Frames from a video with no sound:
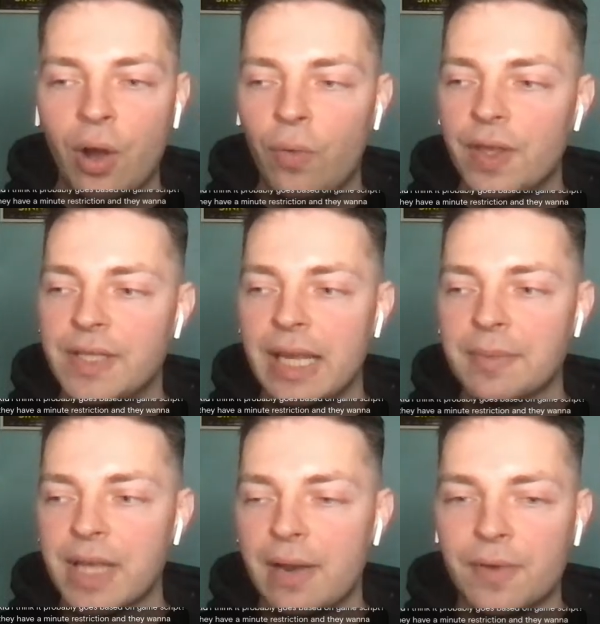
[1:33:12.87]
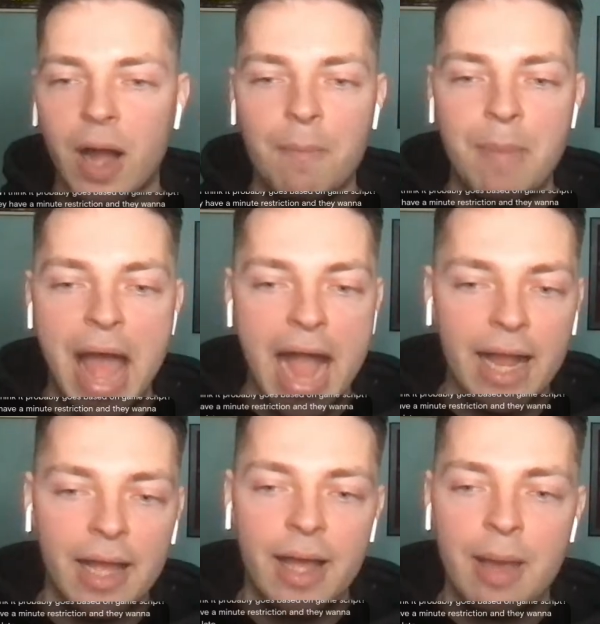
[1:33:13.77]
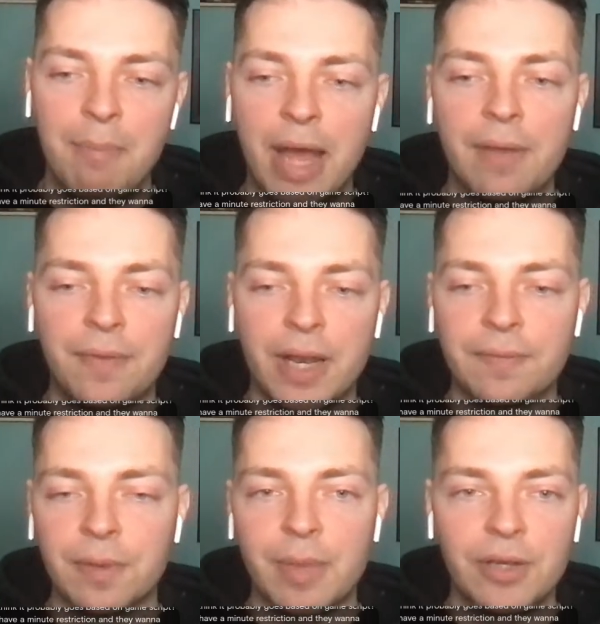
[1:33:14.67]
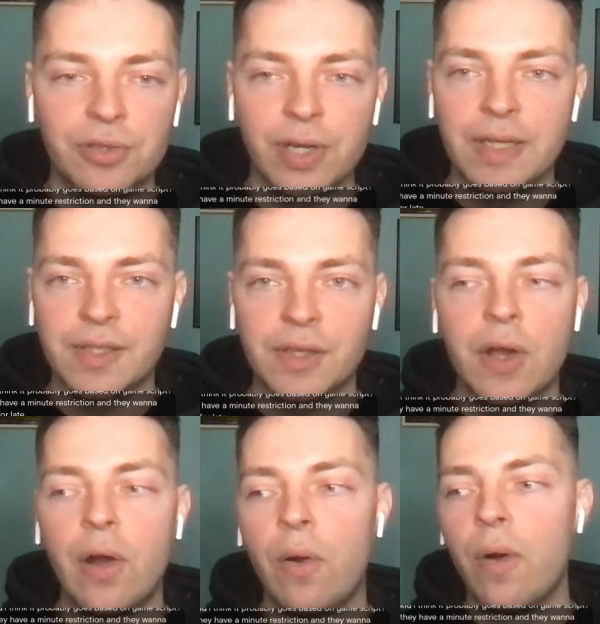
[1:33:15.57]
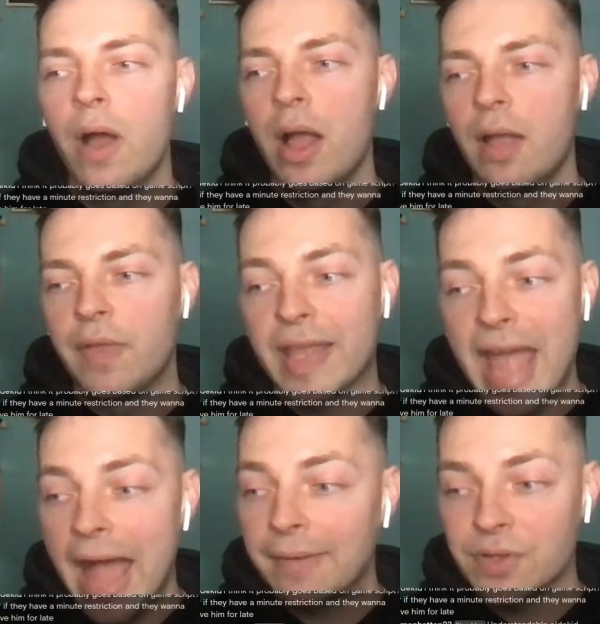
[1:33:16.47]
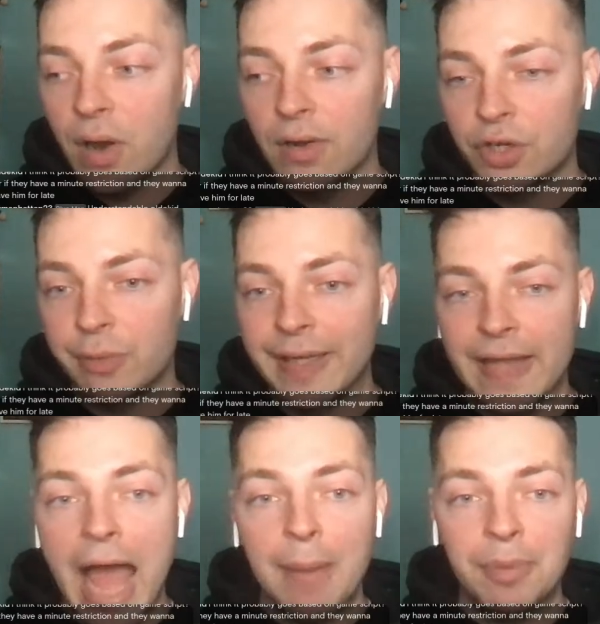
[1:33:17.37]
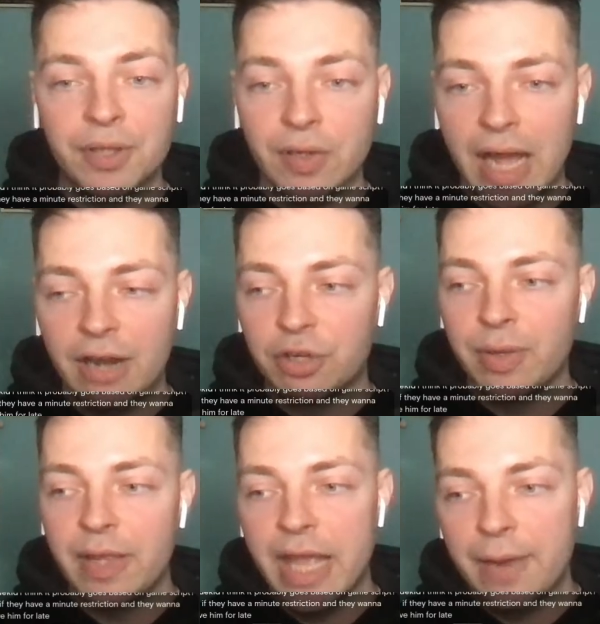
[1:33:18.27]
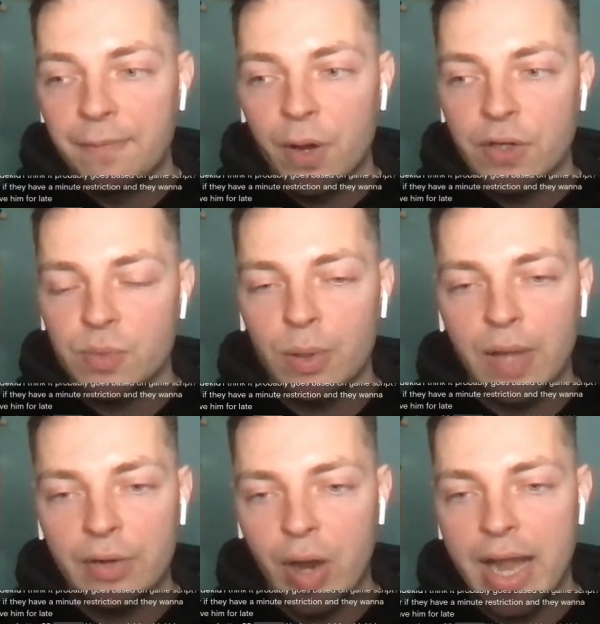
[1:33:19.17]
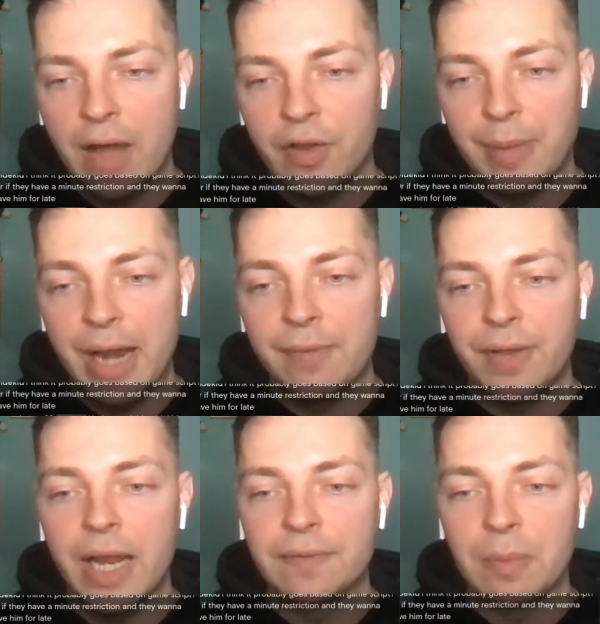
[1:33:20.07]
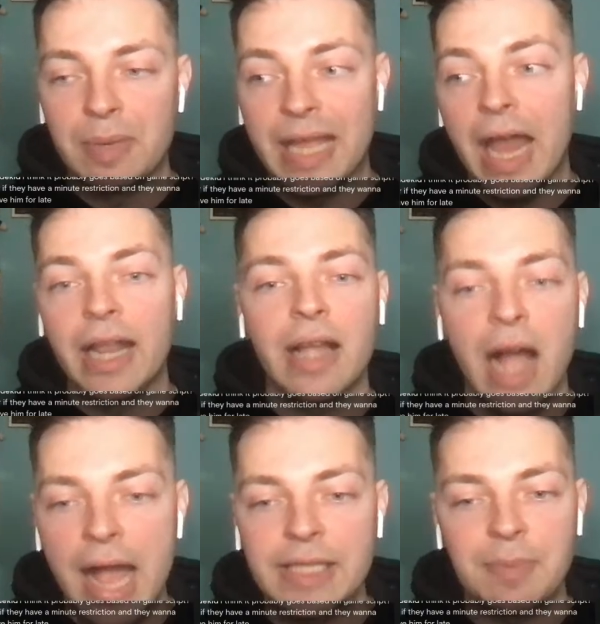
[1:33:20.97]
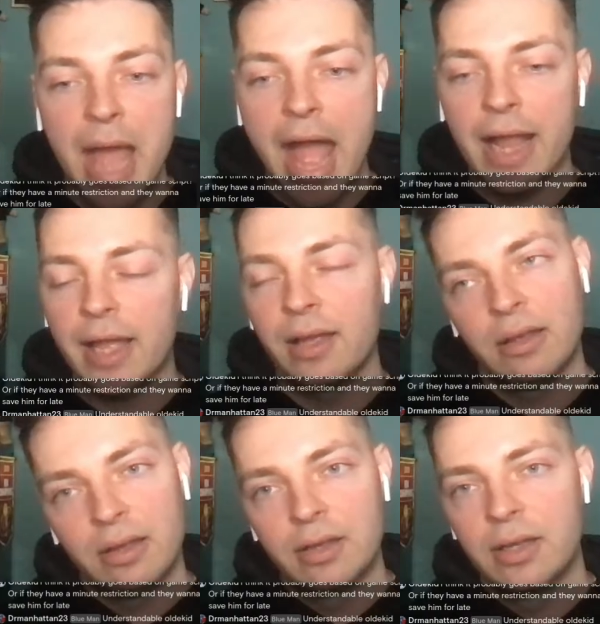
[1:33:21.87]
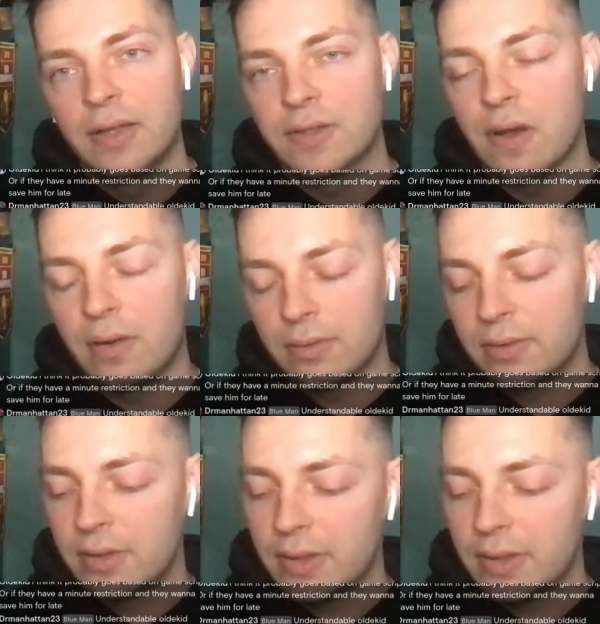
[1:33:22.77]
know the teams that have come back benefited from injuries too. The Cavs aren't doing that, but they're kind of doing the inverse where like right now they're benefiting from getting guys back. So,